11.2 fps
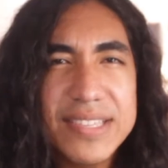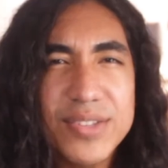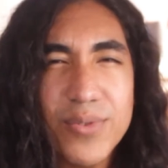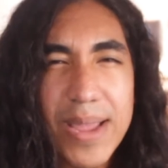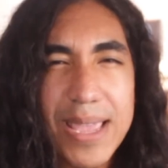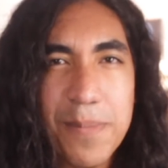this
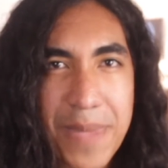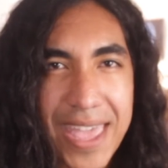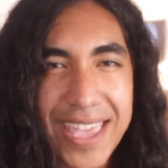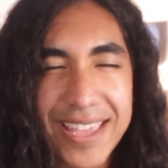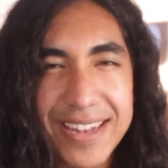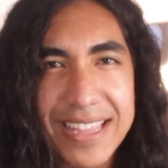great
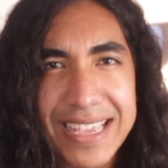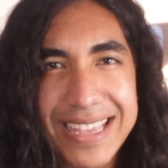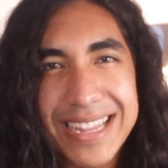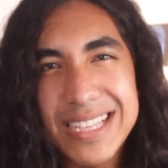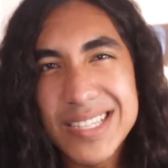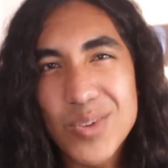man
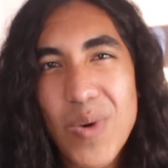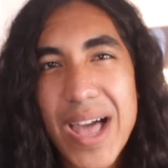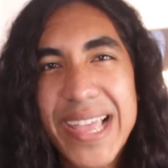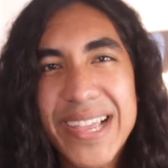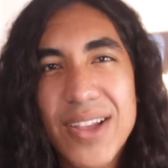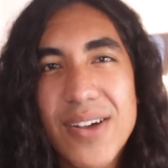in his quiet